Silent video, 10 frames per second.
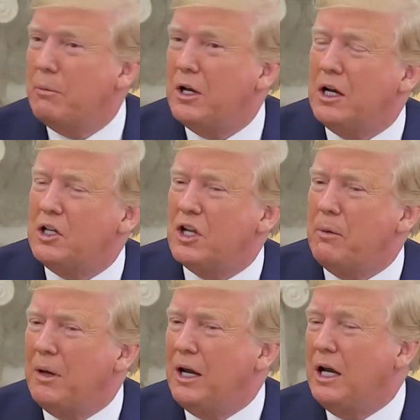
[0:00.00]
But it's a
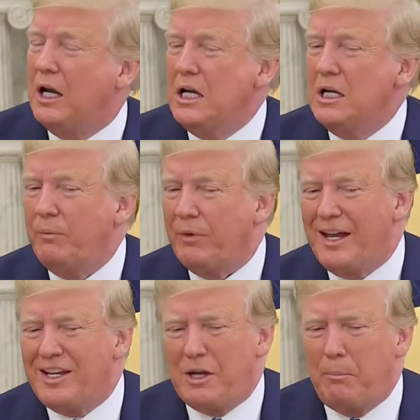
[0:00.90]
big,
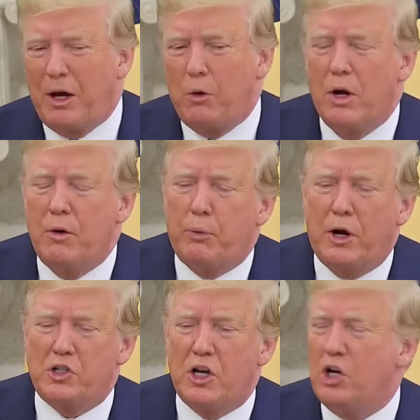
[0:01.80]
it's a big one.
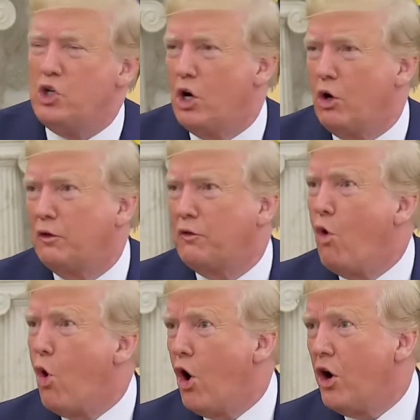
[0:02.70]
President Gerald
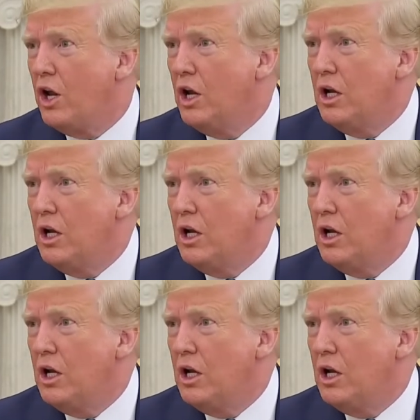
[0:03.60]
Ford.